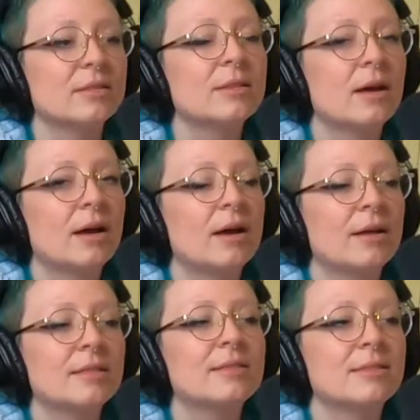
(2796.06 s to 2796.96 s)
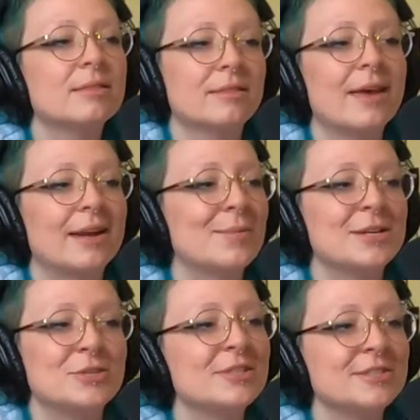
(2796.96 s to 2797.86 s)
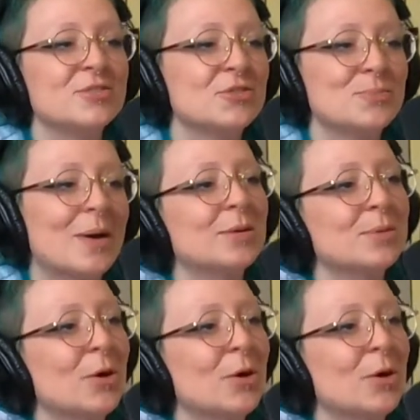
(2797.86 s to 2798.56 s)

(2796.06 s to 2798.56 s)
The animation is just mind blowing.